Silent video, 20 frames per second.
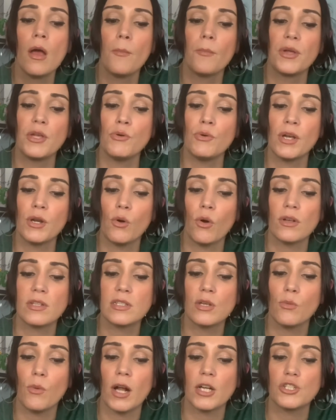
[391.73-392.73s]
but you can
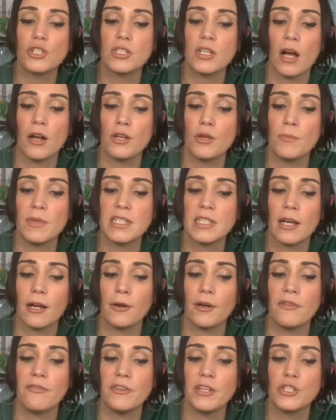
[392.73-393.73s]
also watch a
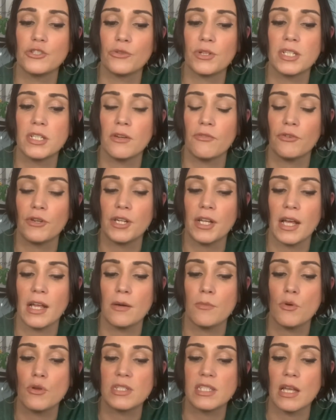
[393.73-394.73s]
documentary featuring different
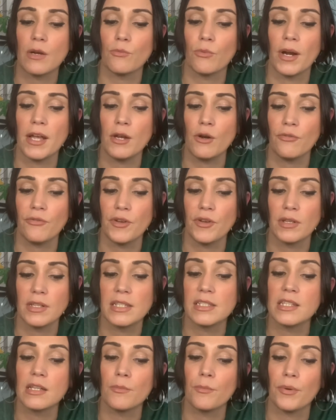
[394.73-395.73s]
animals and write your
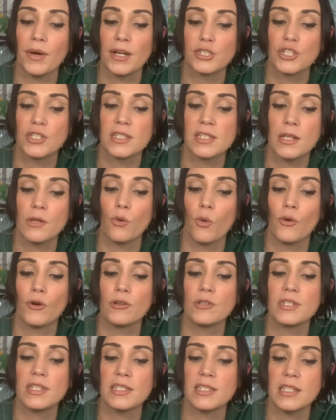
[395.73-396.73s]
feelings and impressions in
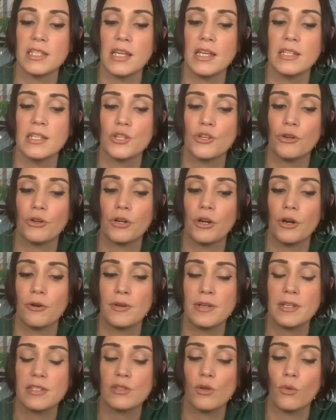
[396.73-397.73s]
order to see into your
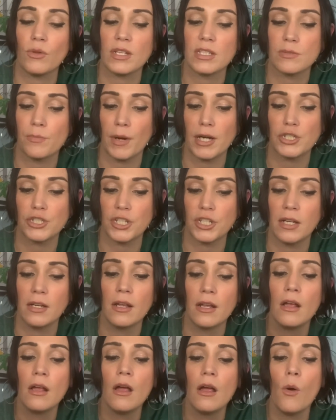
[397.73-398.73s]
current soul expression.
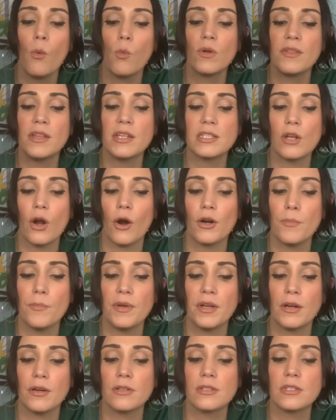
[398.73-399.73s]
When this card
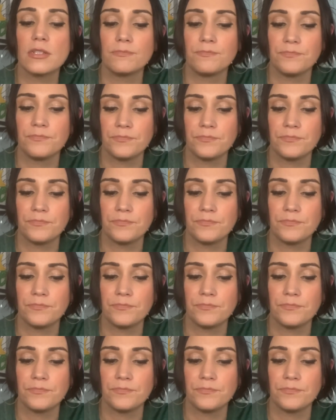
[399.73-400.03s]
appears,